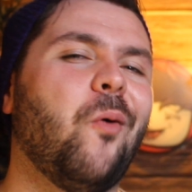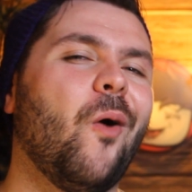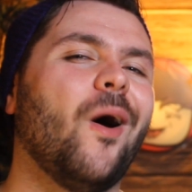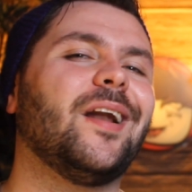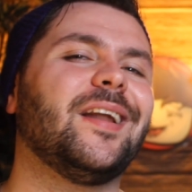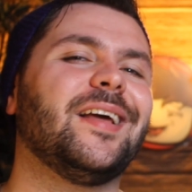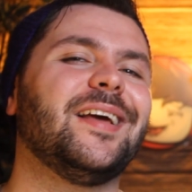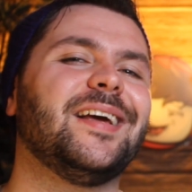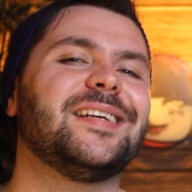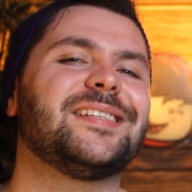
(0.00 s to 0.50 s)

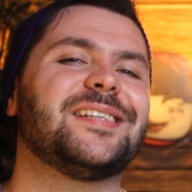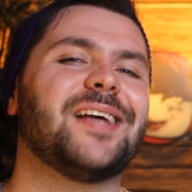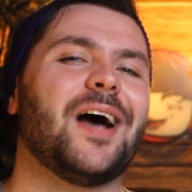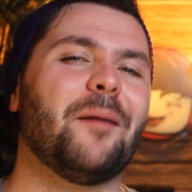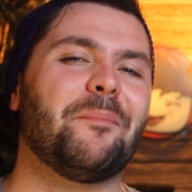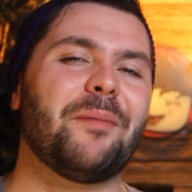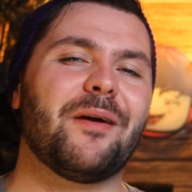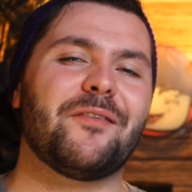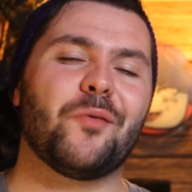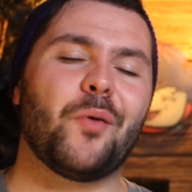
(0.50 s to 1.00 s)
What is
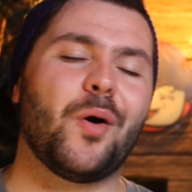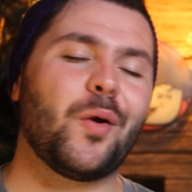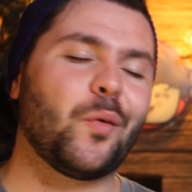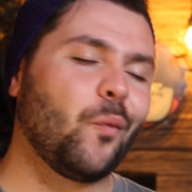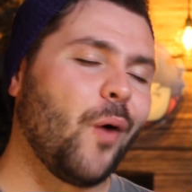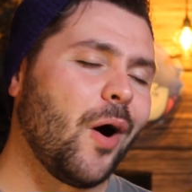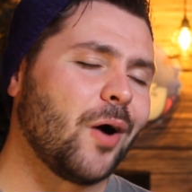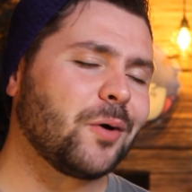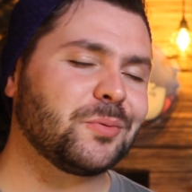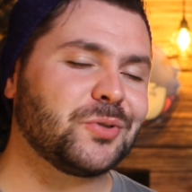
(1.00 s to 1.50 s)
up, everyone?
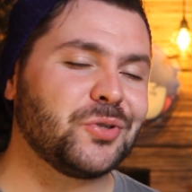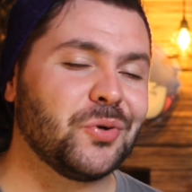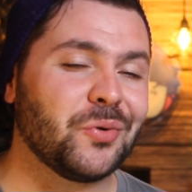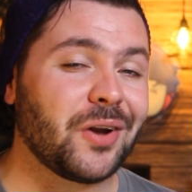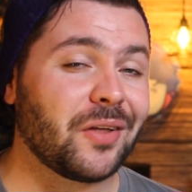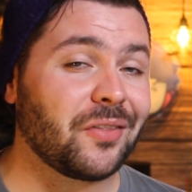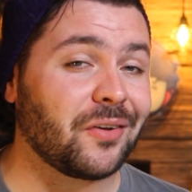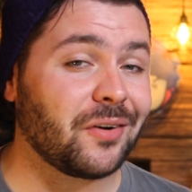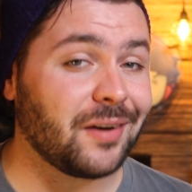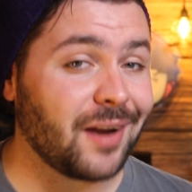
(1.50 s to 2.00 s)
Welcome to
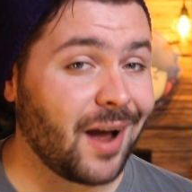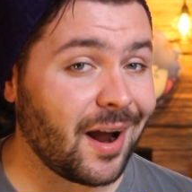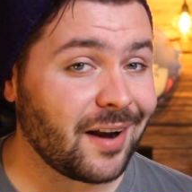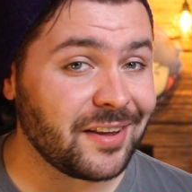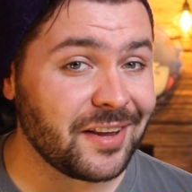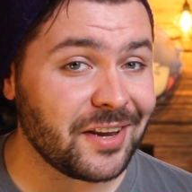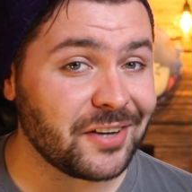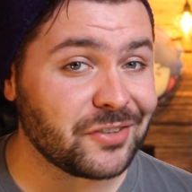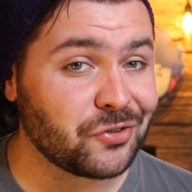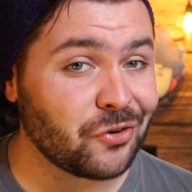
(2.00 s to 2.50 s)
another
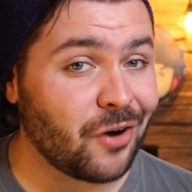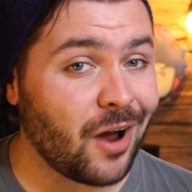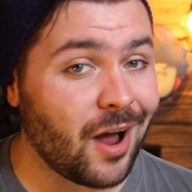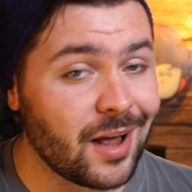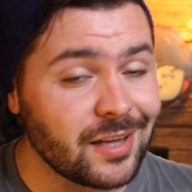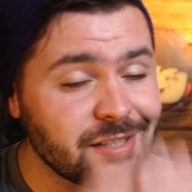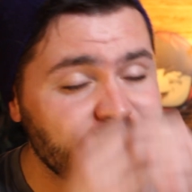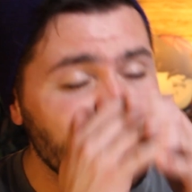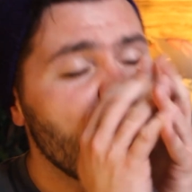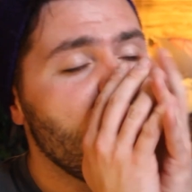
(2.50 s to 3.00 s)
Naughty Egg
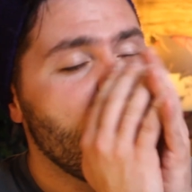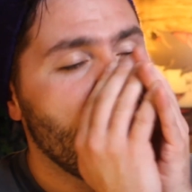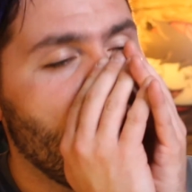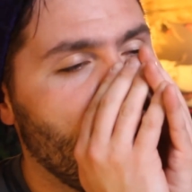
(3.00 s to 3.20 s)
Draws,